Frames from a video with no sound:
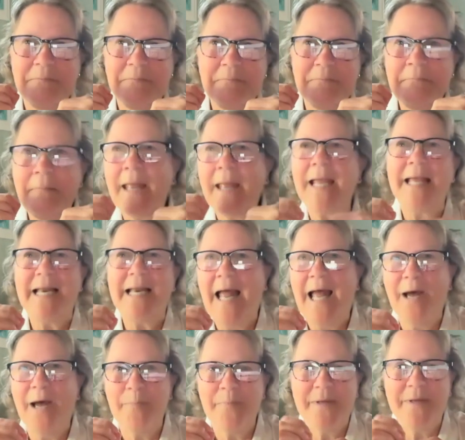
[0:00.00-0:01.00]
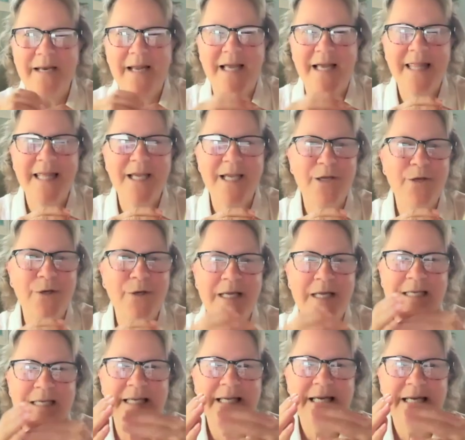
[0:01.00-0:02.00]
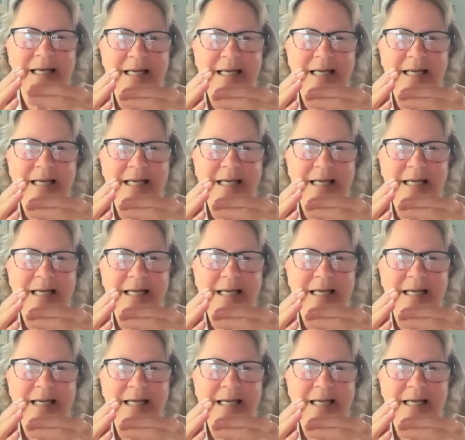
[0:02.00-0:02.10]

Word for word: make it happen i think you can